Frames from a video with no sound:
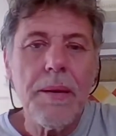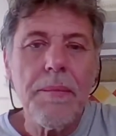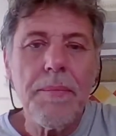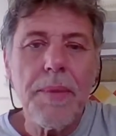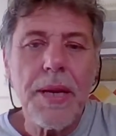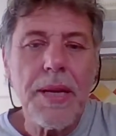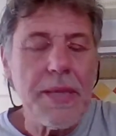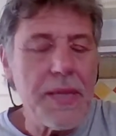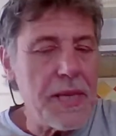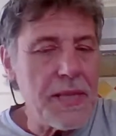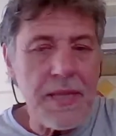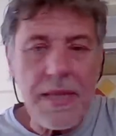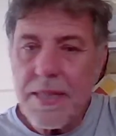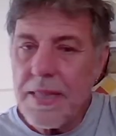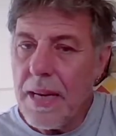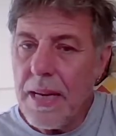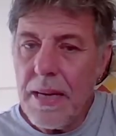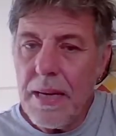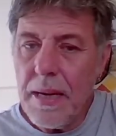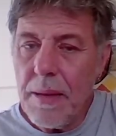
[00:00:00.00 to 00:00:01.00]
because as I
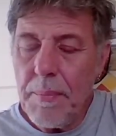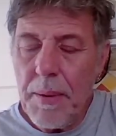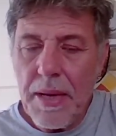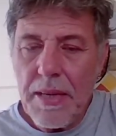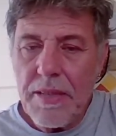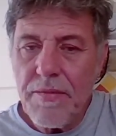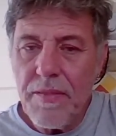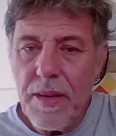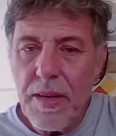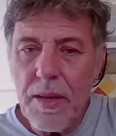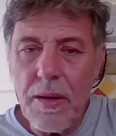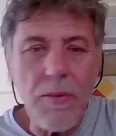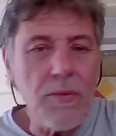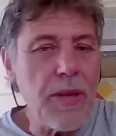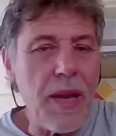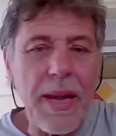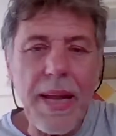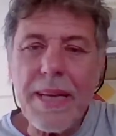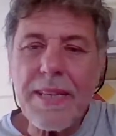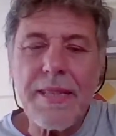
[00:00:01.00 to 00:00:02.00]
said in the past video, the
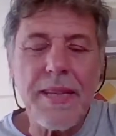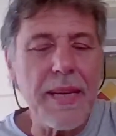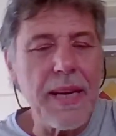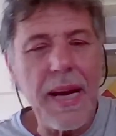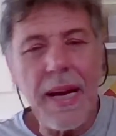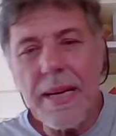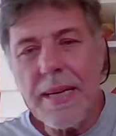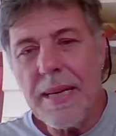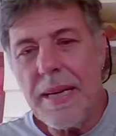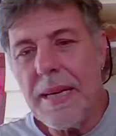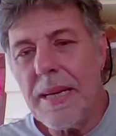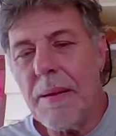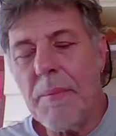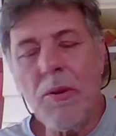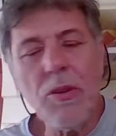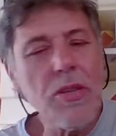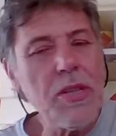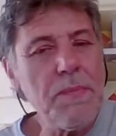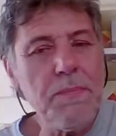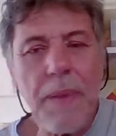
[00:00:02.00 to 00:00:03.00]
last thing I need, I'm
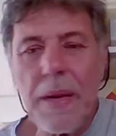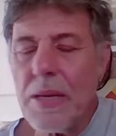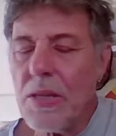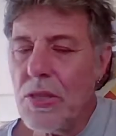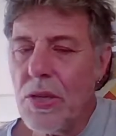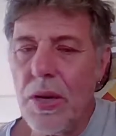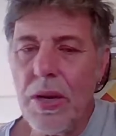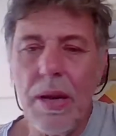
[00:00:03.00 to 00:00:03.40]
on this big journey,